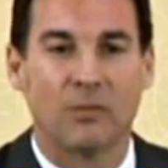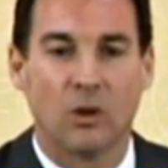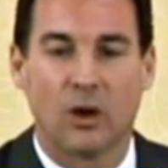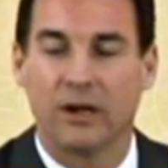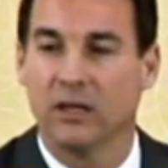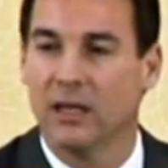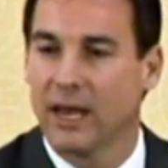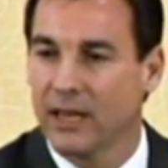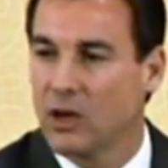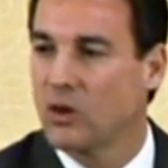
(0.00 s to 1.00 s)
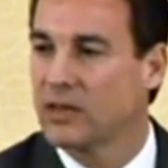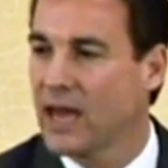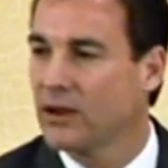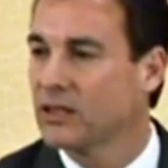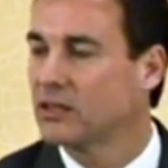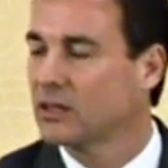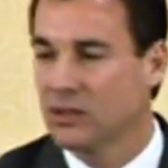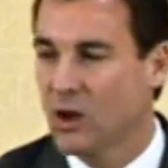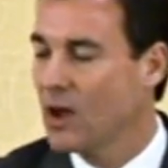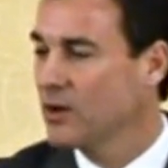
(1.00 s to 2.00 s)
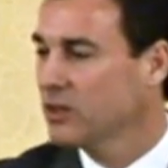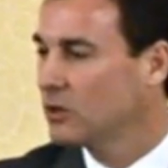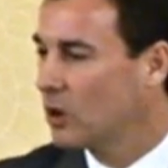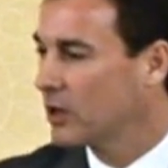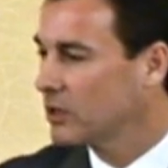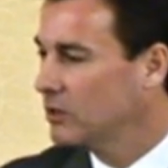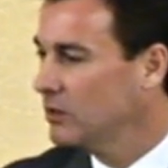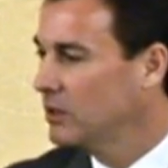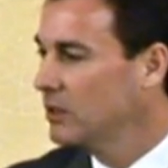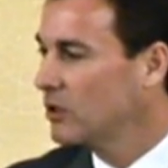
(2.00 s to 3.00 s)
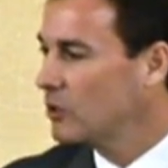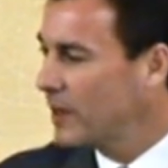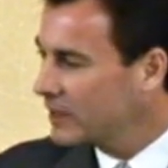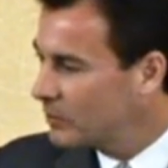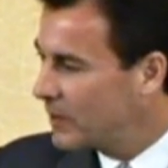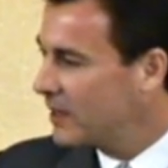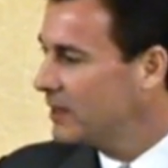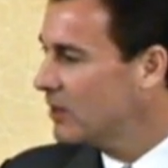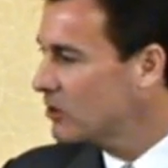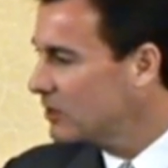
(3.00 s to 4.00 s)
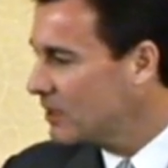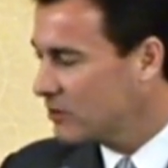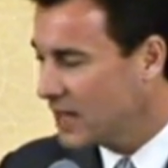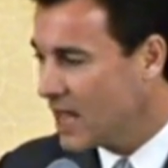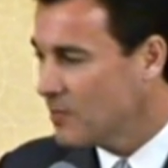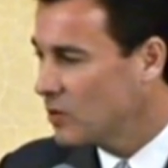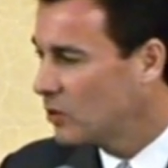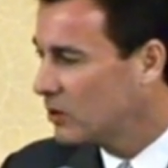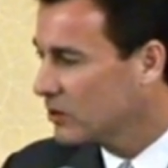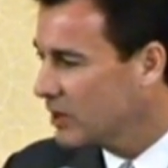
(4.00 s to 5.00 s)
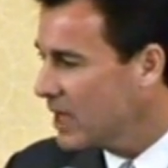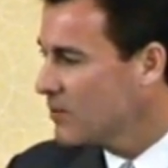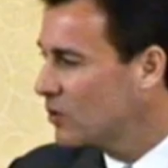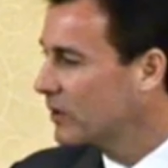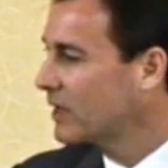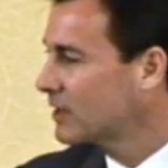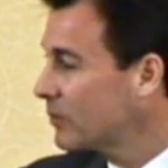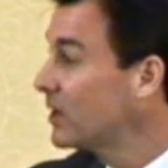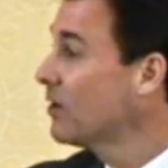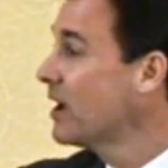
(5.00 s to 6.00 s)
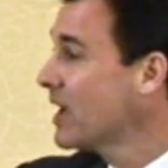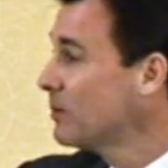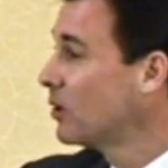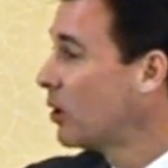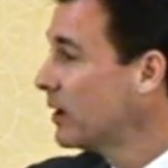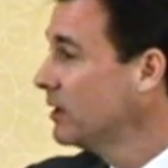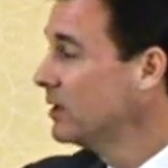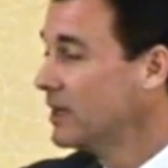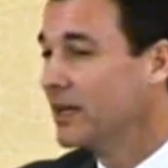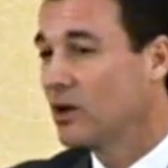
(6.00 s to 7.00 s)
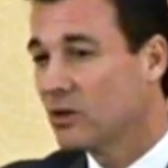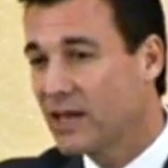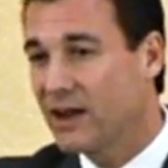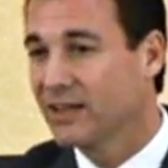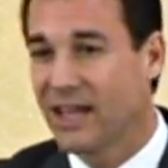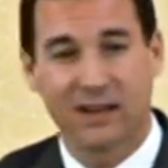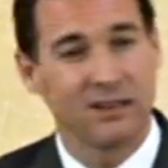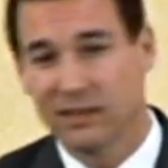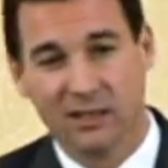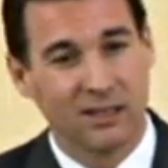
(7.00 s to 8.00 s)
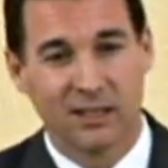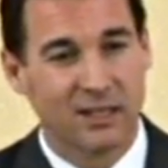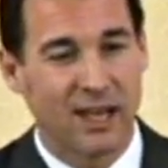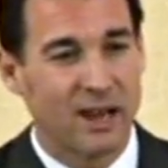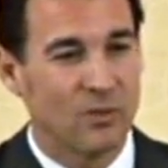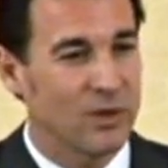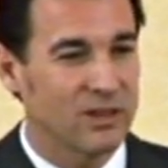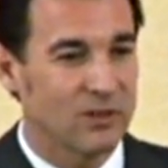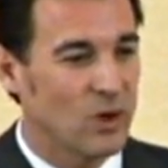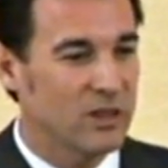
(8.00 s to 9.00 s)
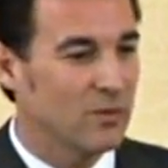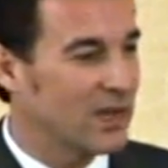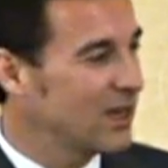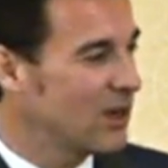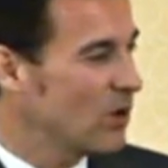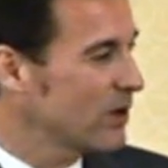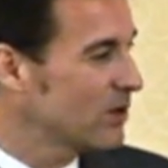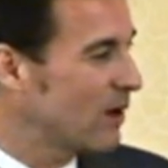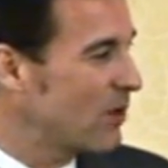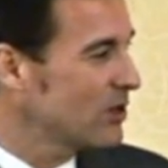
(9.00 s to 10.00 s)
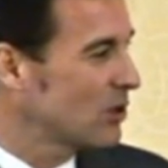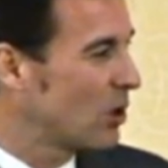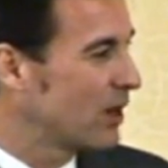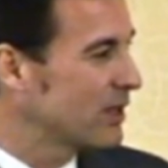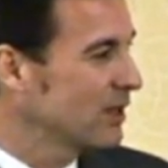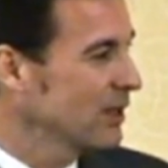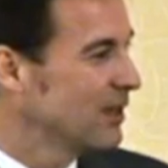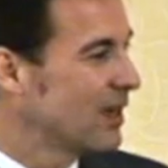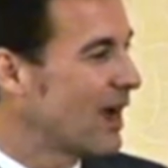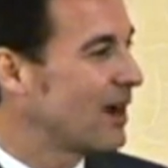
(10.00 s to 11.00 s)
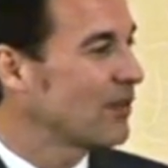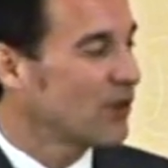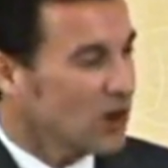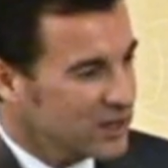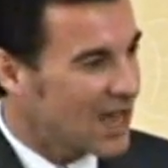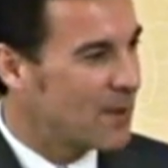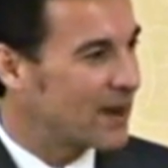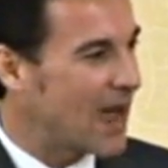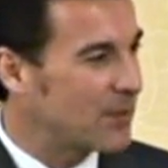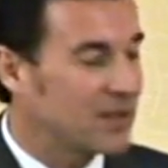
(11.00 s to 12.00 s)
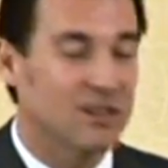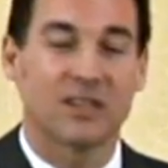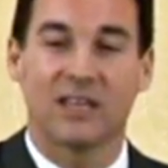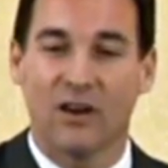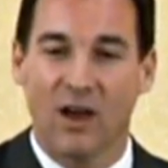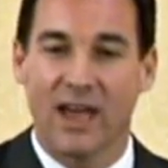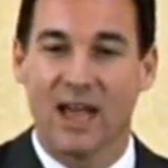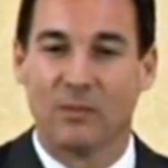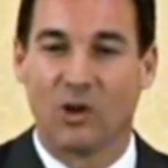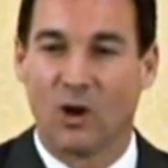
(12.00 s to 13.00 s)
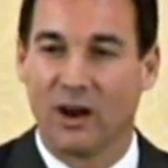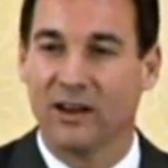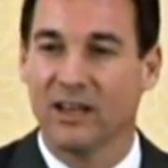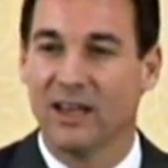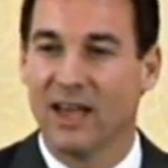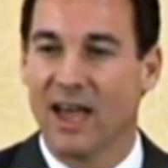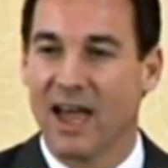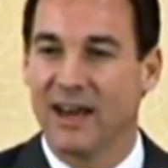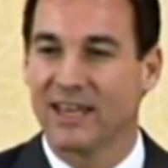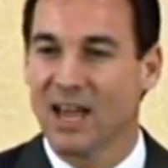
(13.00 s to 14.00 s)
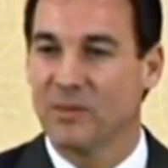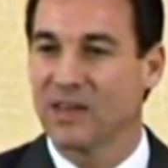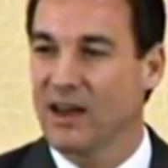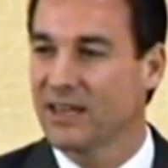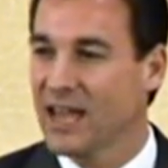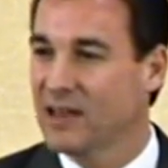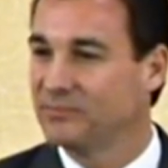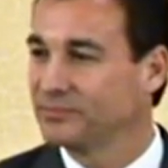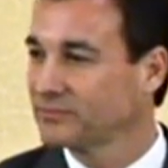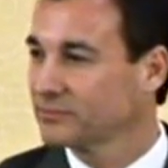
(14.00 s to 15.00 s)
Lord." And he goes out, and he says, "No, I wasn't calling you." Goes back to bed, he hears his name, Samuel, Samuel. He gets up, "Here I am, Lord." Goes out again, and it wasn't me. No, I wasn't calling you. And the third time it happened, he says, "Here I am, Lord." And he comes out again.